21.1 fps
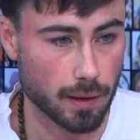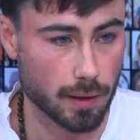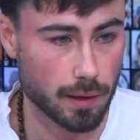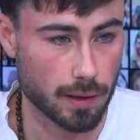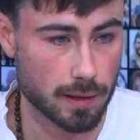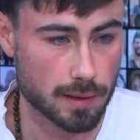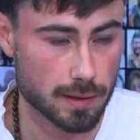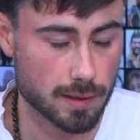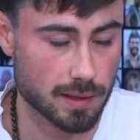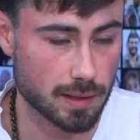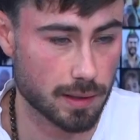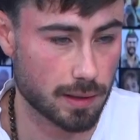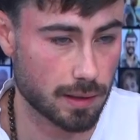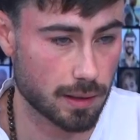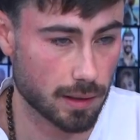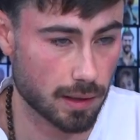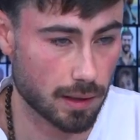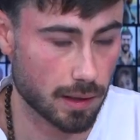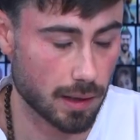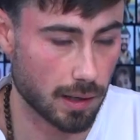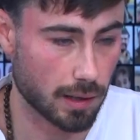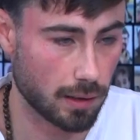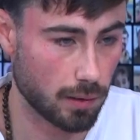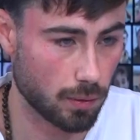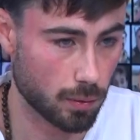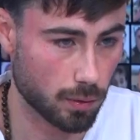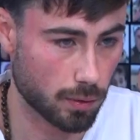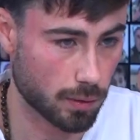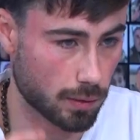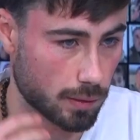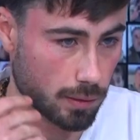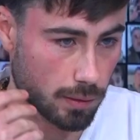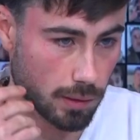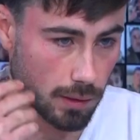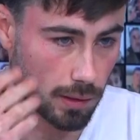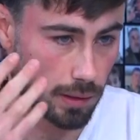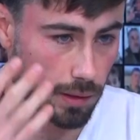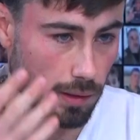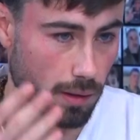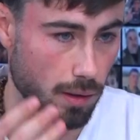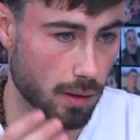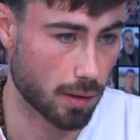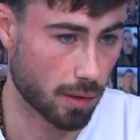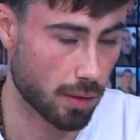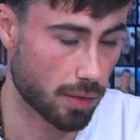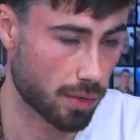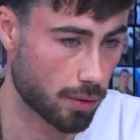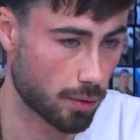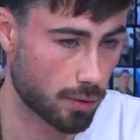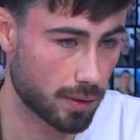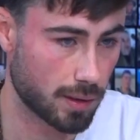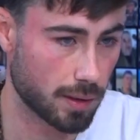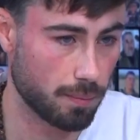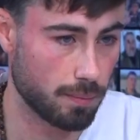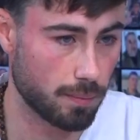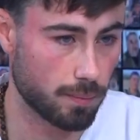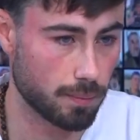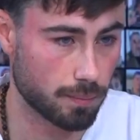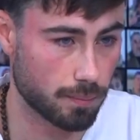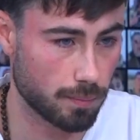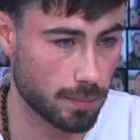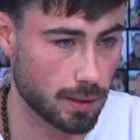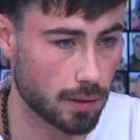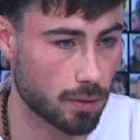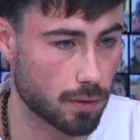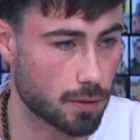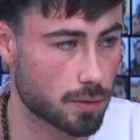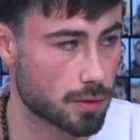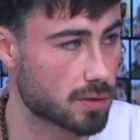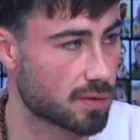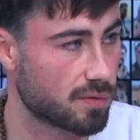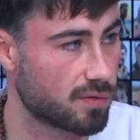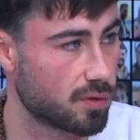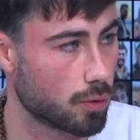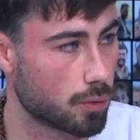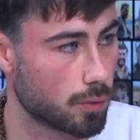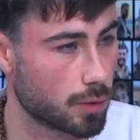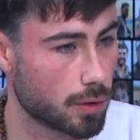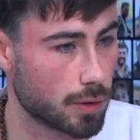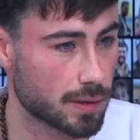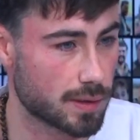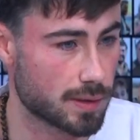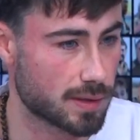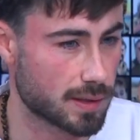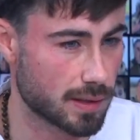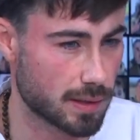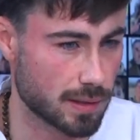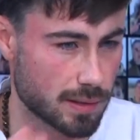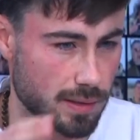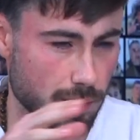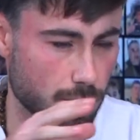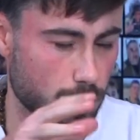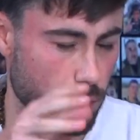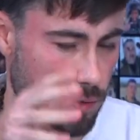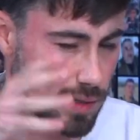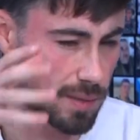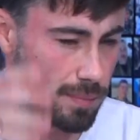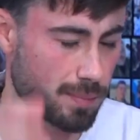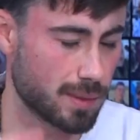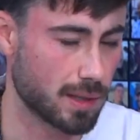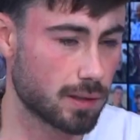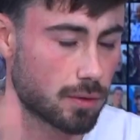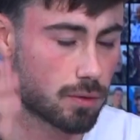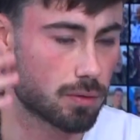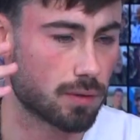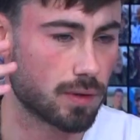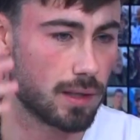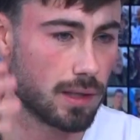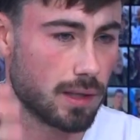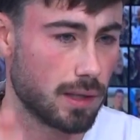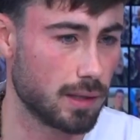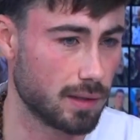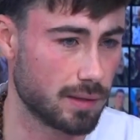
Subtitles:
And then I look 30 meters forward, there was a big tree